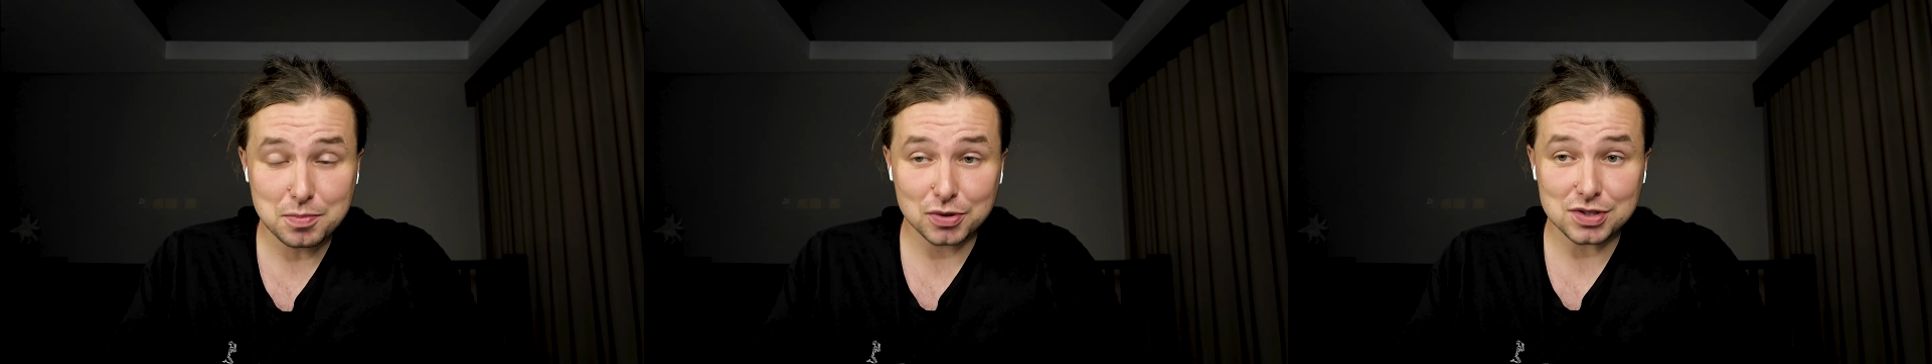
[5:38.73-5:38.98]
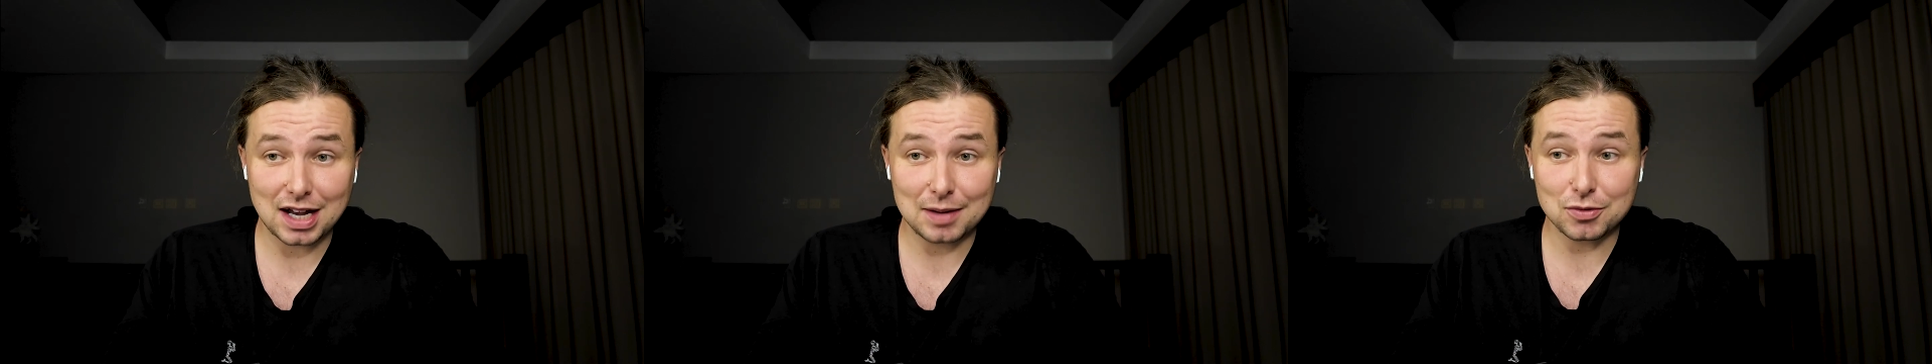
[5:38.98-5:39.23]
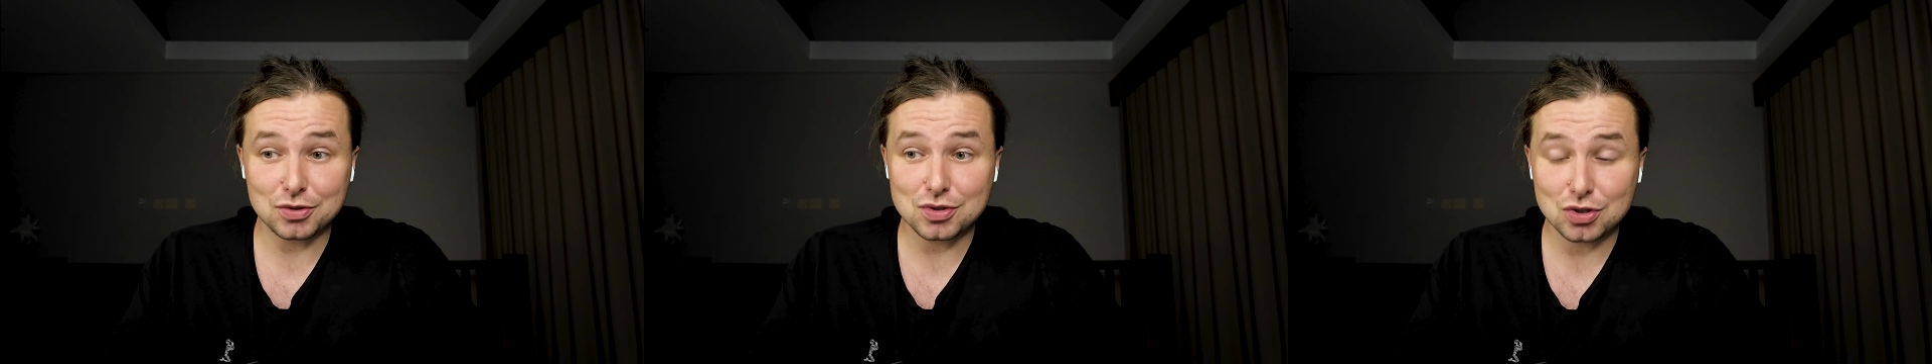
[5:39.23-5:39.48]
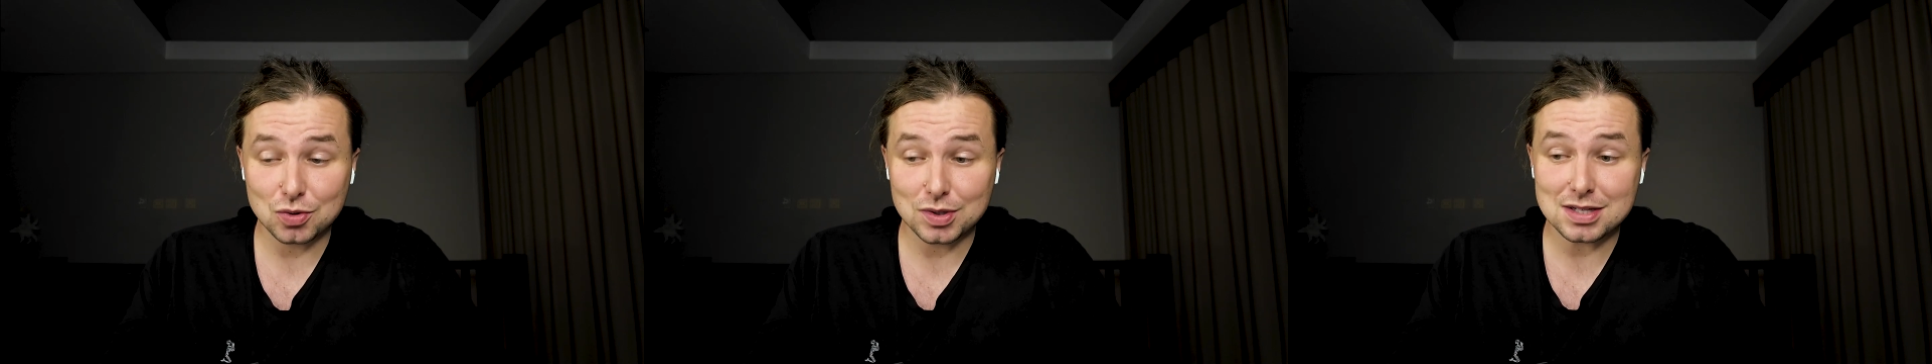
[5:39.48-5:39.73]
but I'm going to
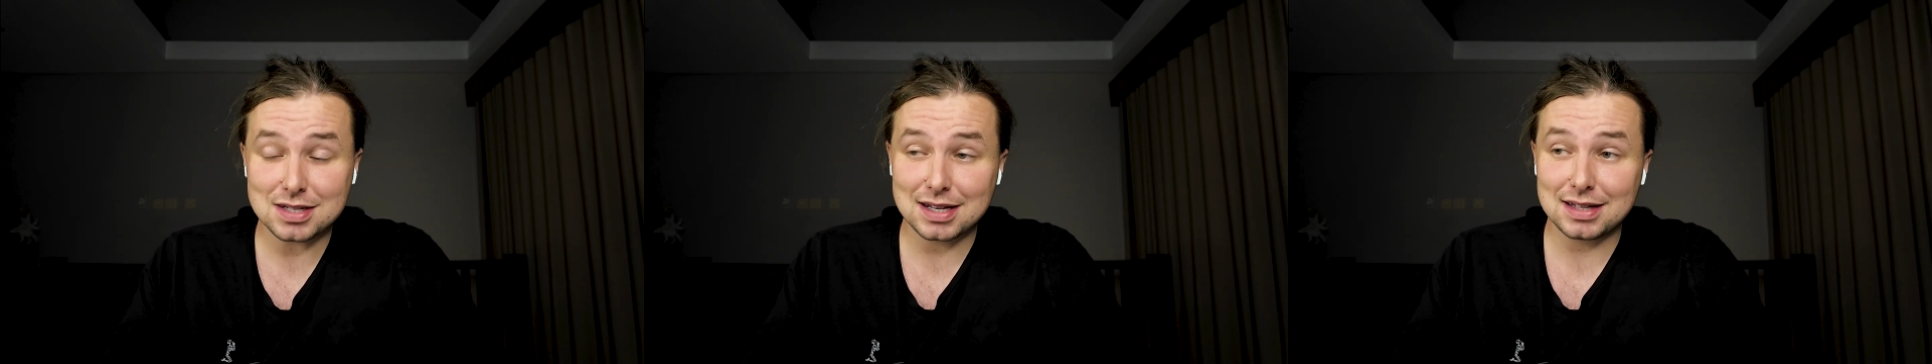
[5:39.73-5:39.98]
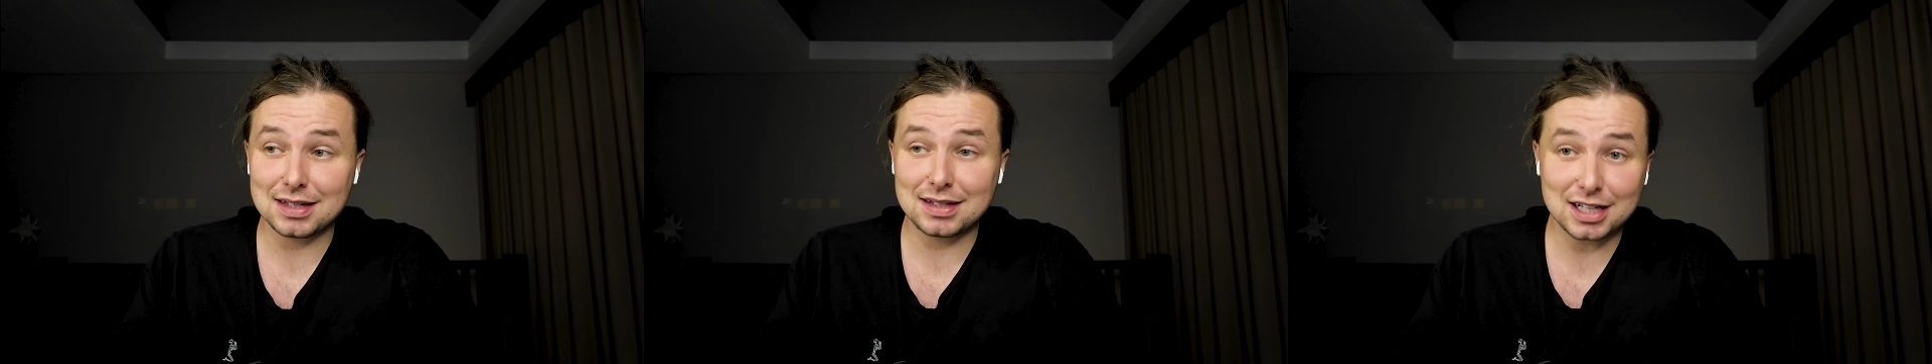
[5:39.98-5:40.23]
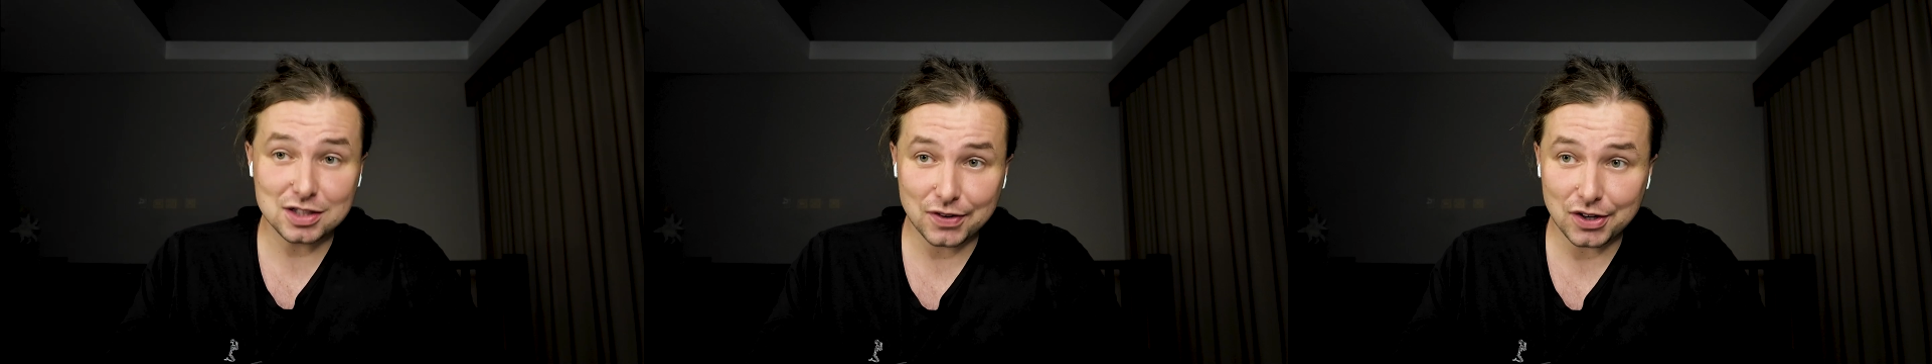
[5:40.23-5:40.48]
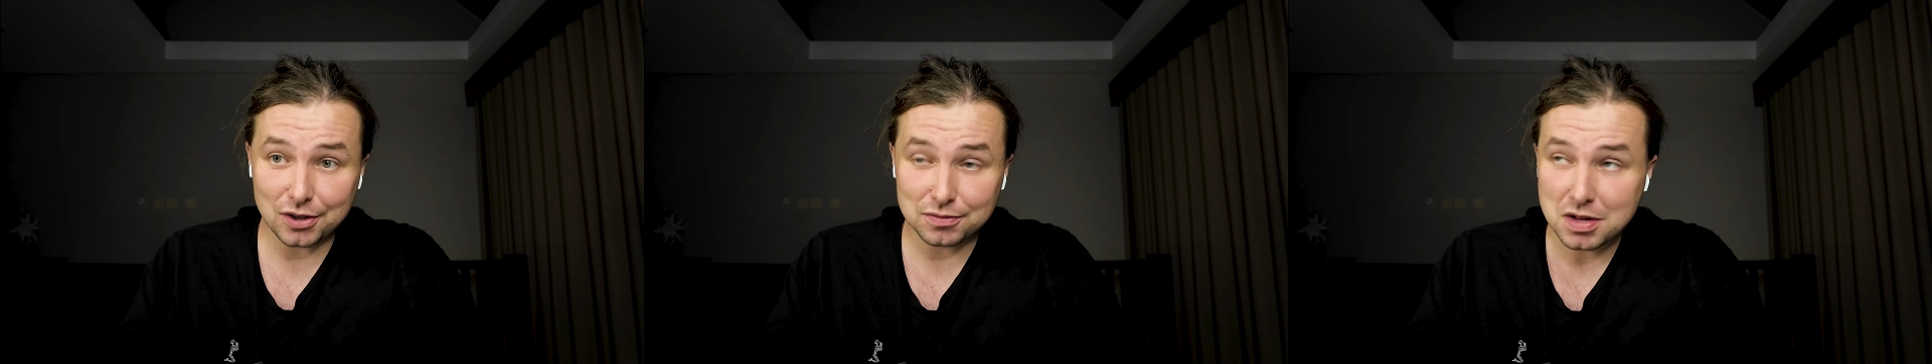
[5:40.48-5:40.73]
do it in the next
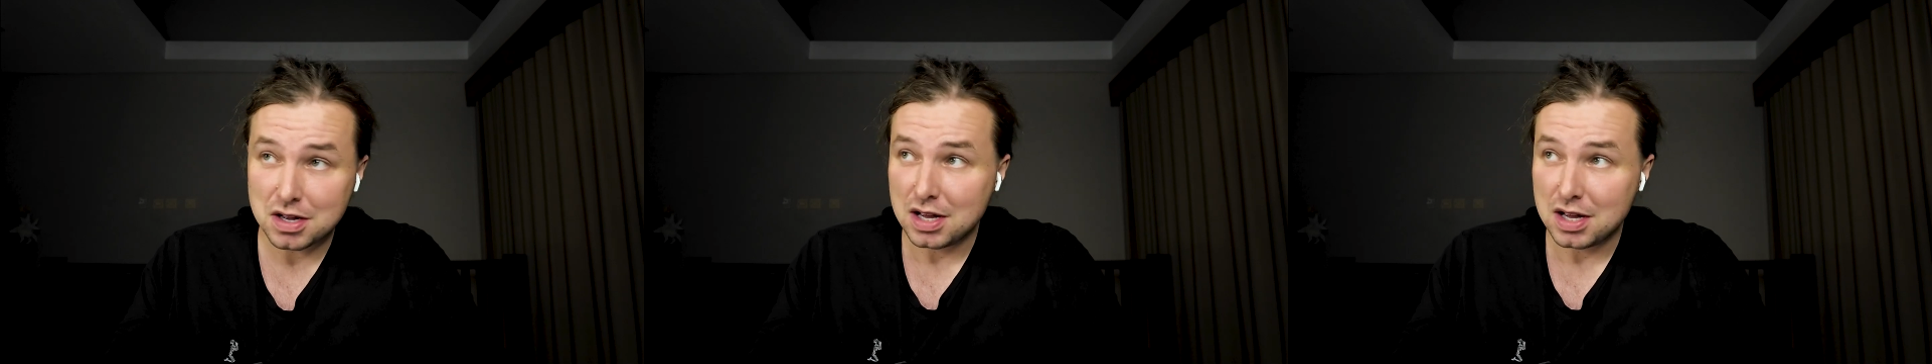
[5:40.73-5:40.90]
video.